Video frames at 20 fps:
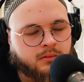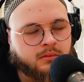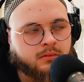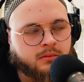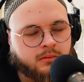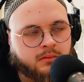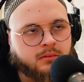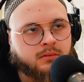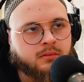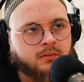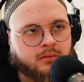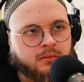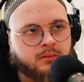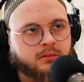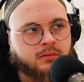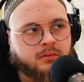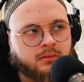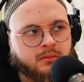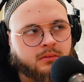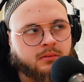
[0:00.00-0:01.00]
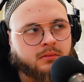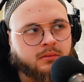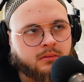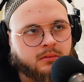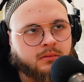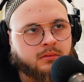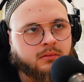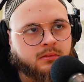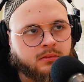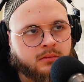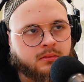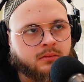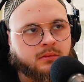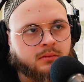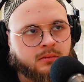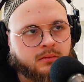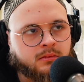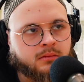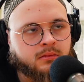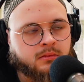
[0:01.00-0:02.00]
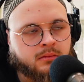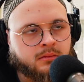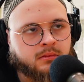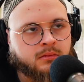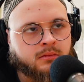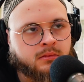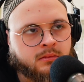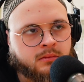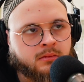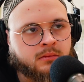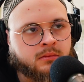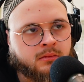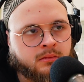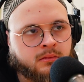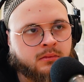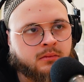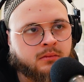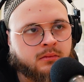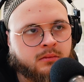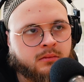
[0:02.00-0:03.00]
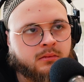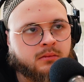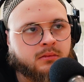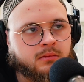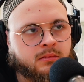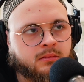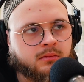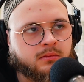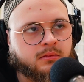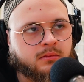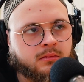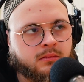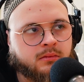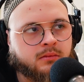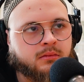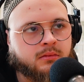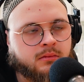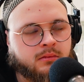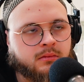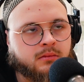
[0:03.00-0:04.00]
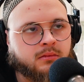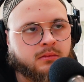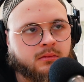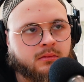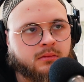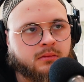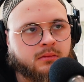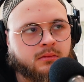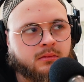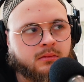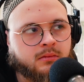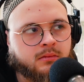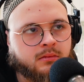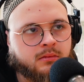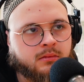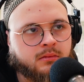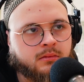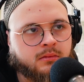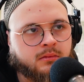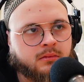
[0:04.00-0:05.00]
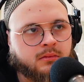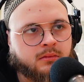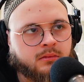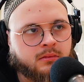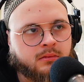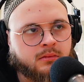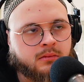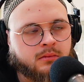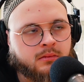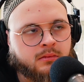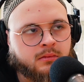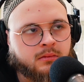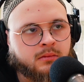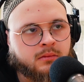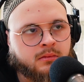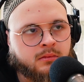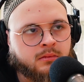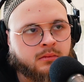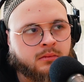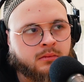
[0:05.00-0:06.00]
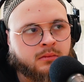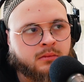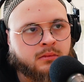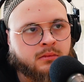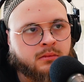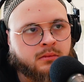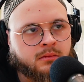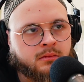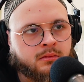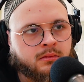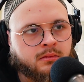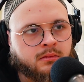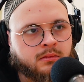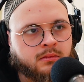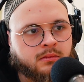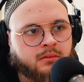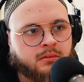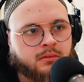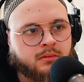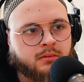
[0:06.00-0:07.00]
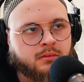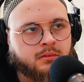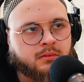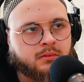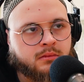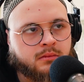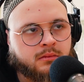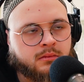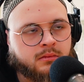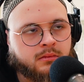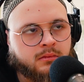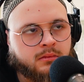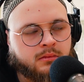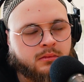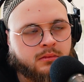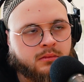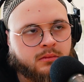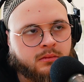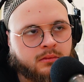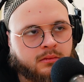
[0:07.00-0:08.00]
The person shown says nothing.